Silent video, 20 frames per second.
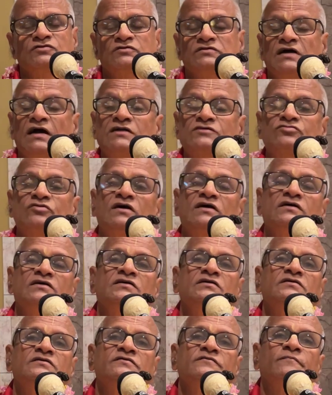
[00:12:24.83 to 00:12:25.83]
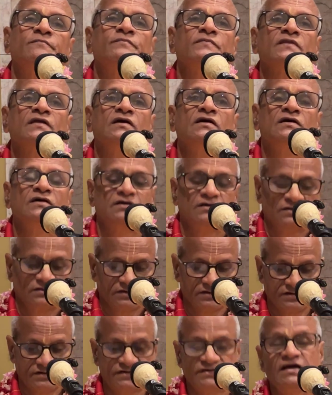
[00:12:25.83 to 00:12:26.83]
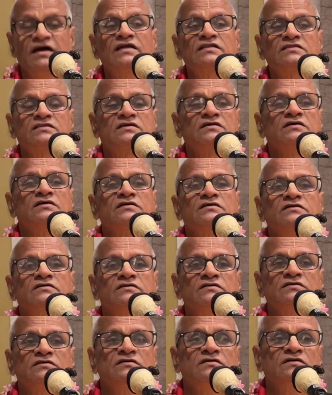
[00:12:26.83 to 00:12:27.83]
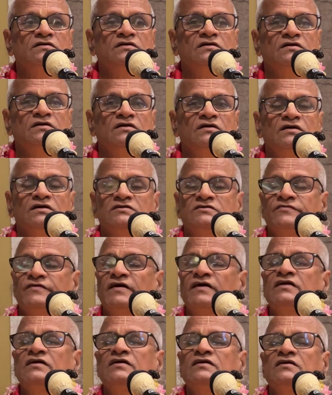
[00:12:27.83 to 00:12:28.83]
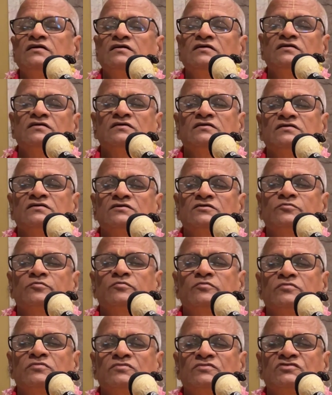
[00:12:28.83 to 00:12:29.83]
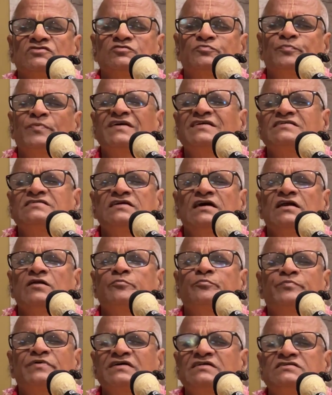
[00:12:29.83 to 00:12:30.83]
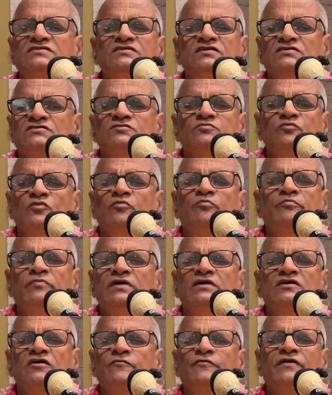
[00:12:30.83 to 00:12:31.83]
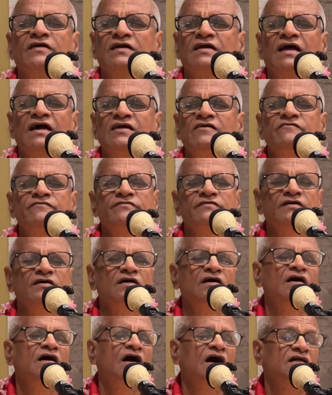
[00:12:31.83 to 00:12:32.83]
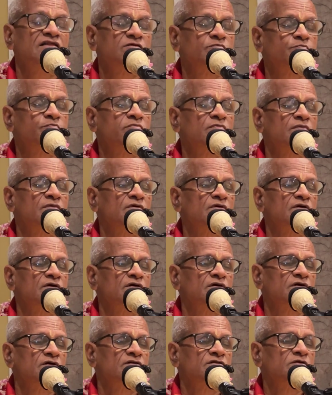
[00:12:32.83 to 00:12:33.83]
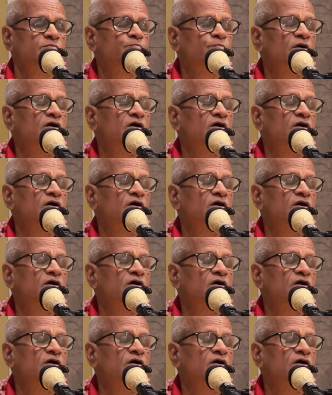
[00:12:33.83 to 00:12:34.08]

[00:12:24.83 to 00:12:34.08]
So that's why this death is very special, precious moment of our life, and the